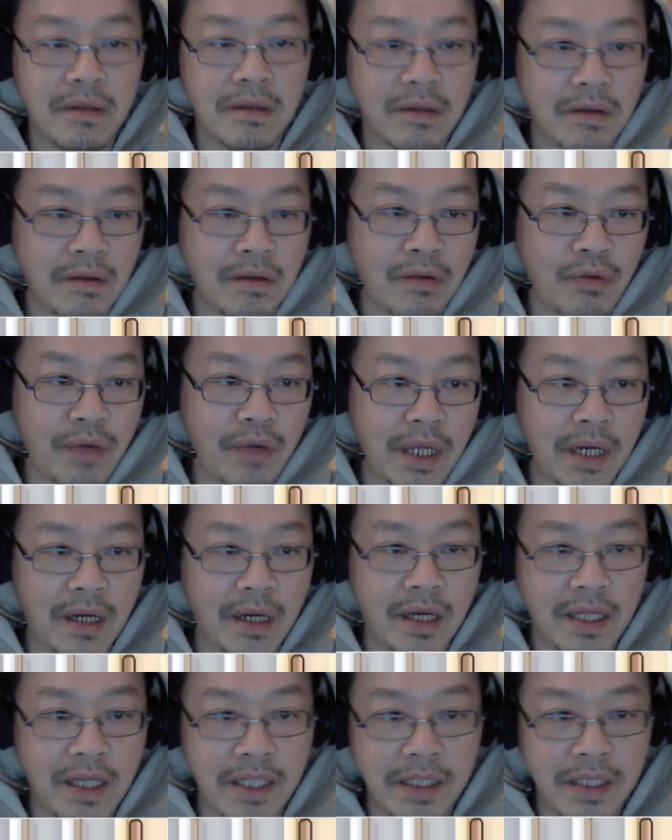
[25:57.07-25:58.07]
three
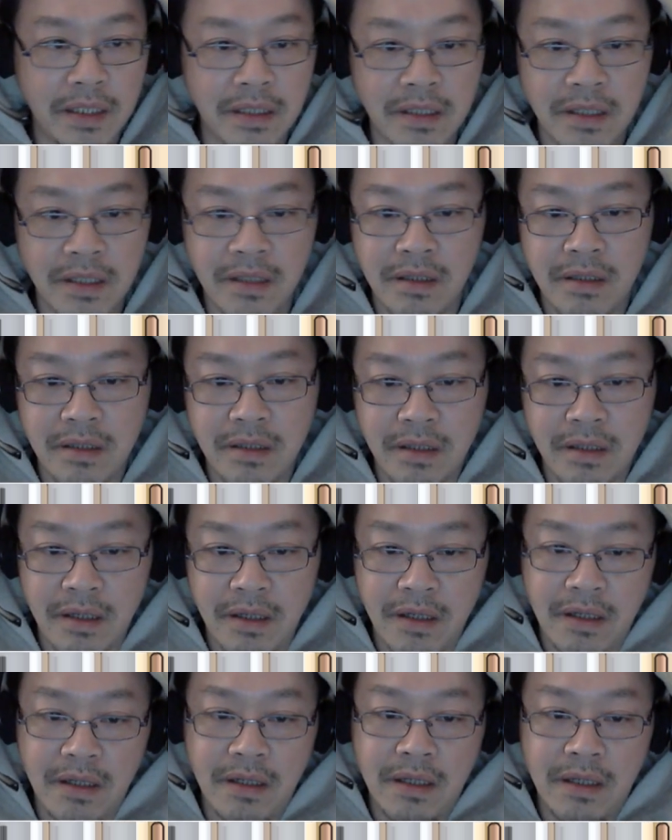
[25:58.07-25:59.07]
lines.
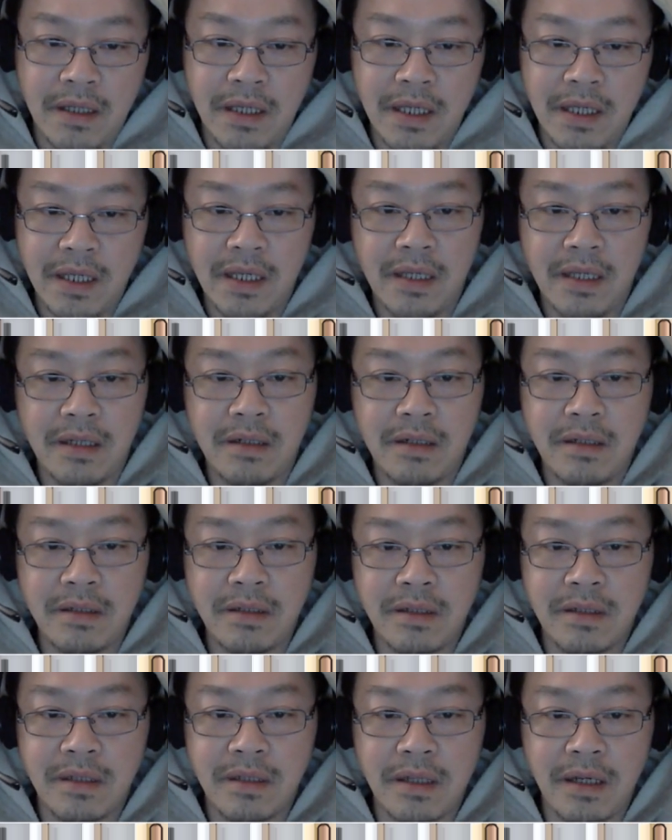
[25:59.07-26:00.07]
And let's
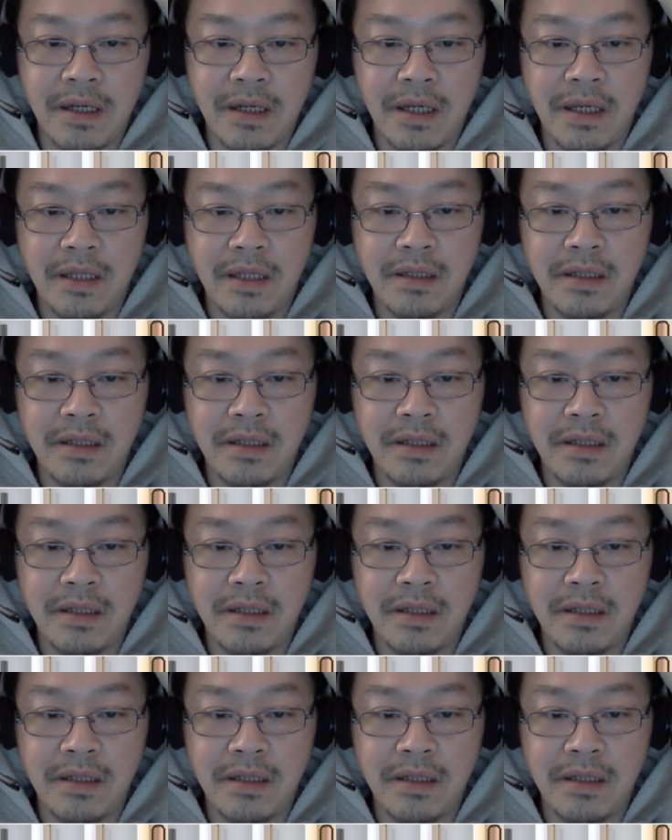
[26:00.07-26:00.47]
say